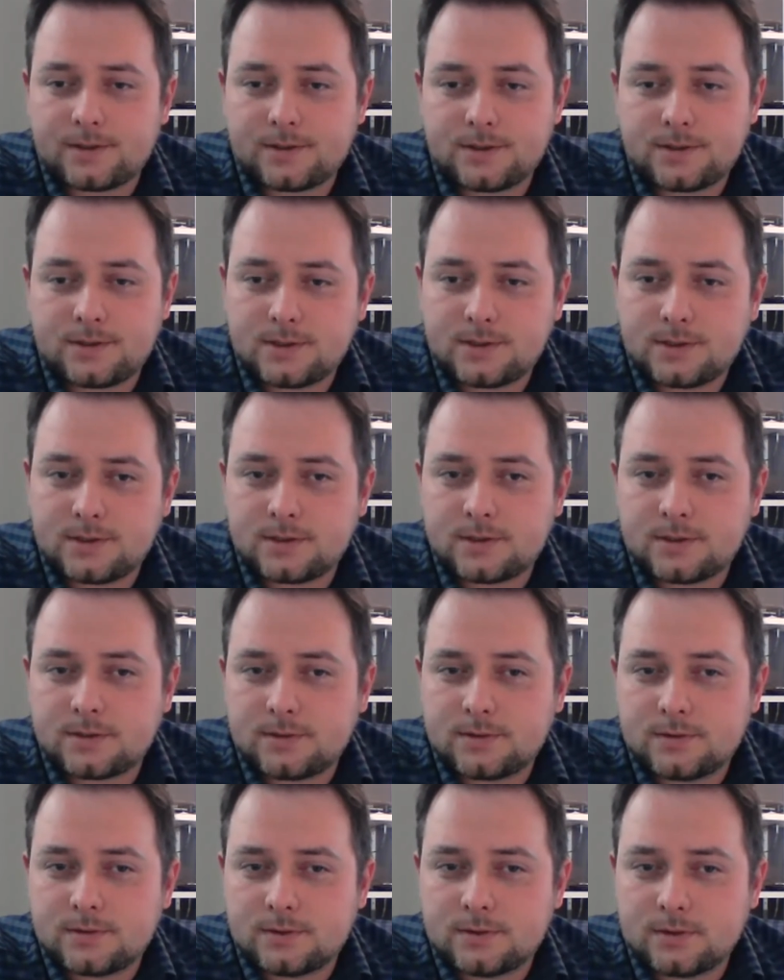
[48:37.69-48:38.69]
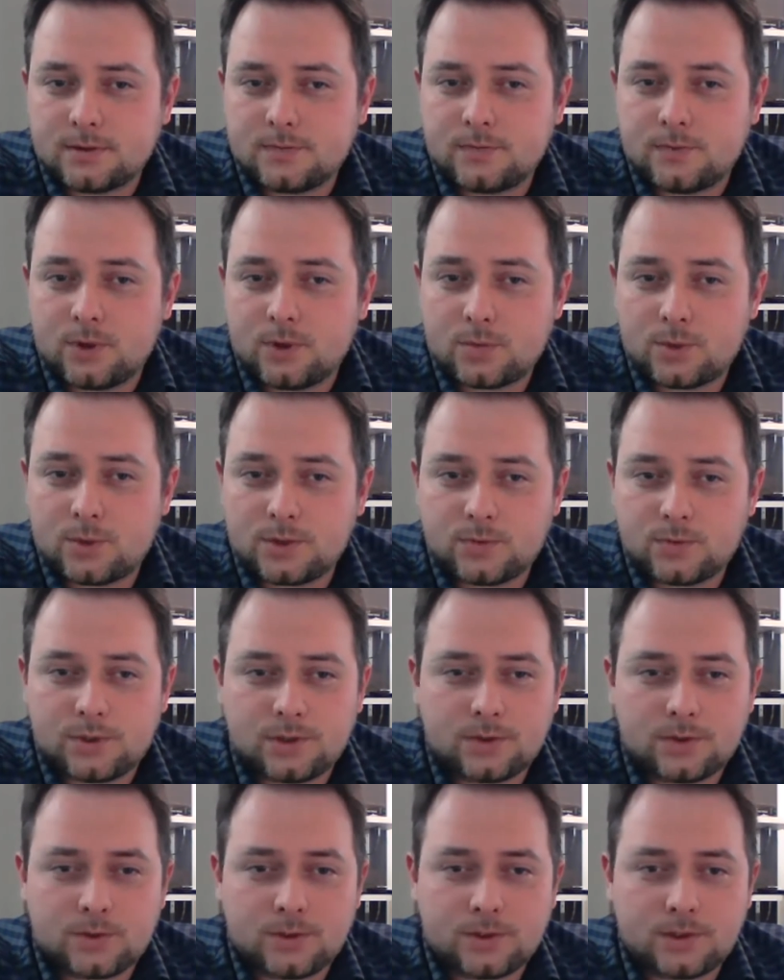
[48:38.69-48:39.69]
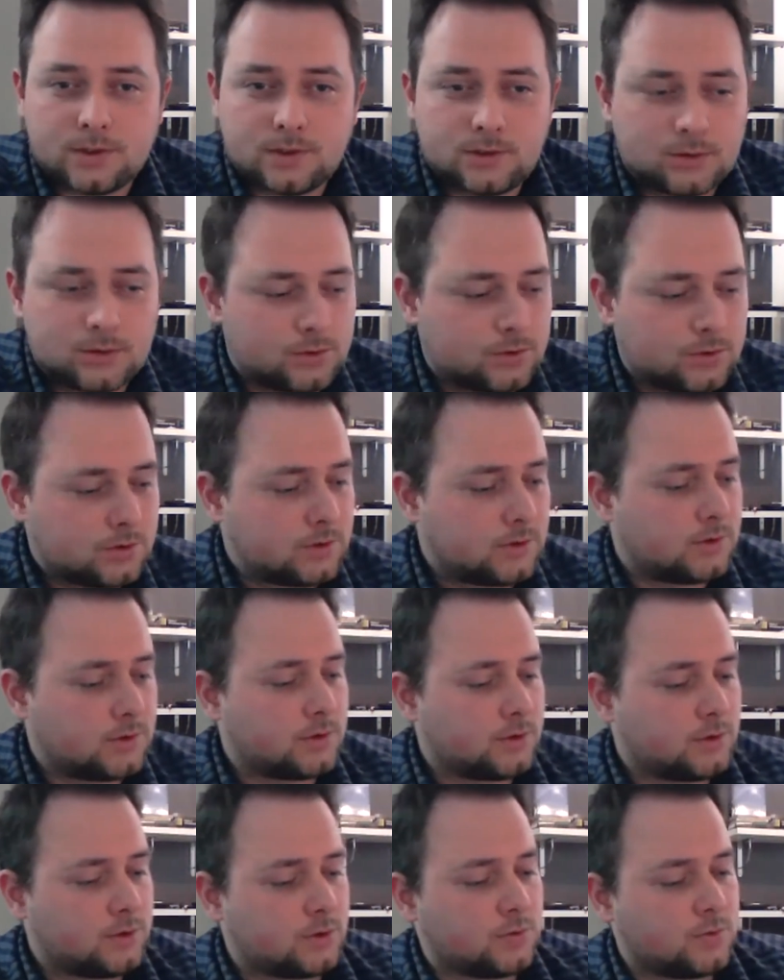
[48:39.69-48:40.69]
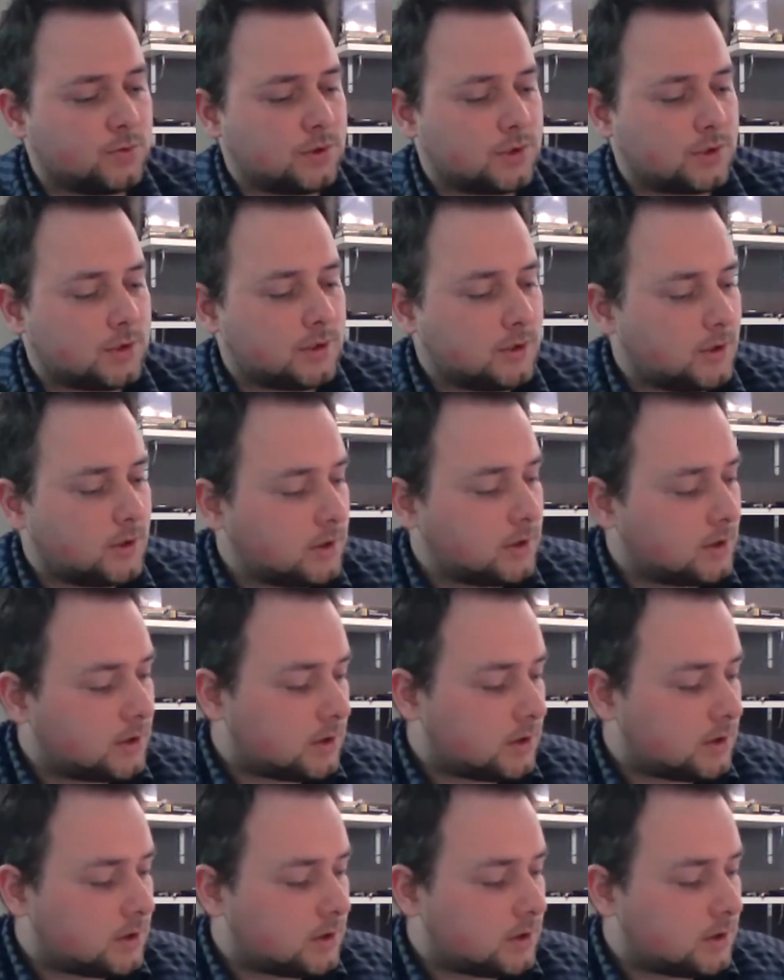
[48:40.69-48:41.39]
And this is the format we are going to work.